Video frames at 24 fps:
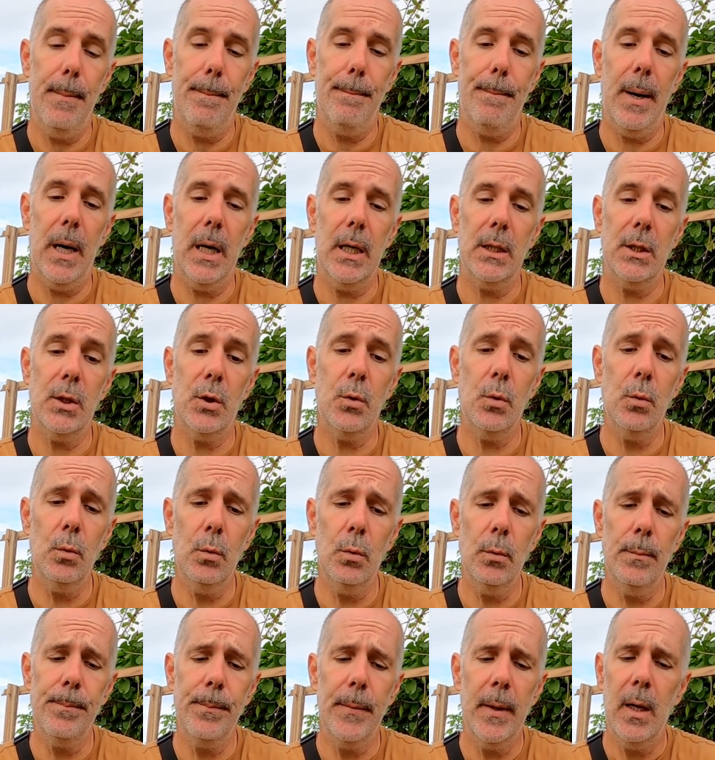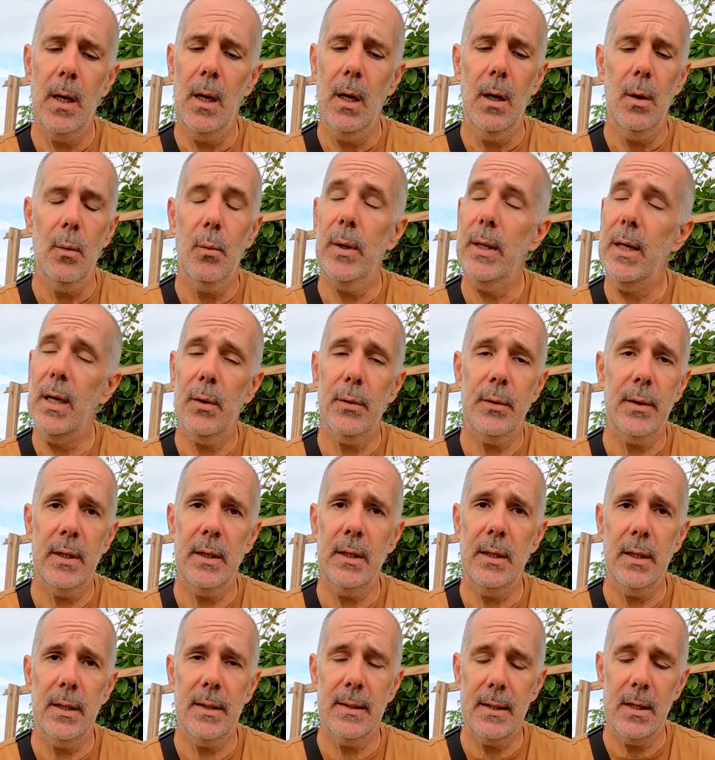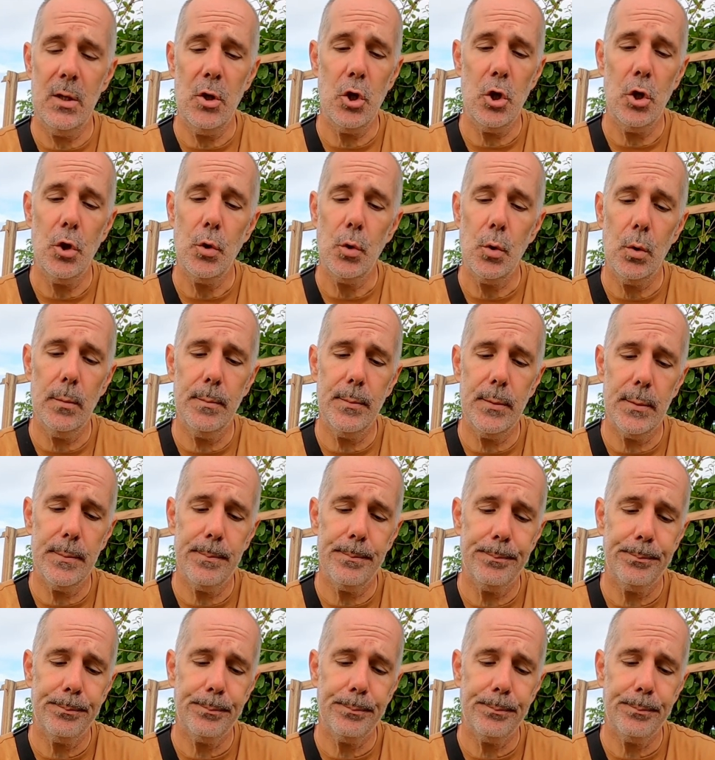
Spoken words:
Mark II without any extension tubes,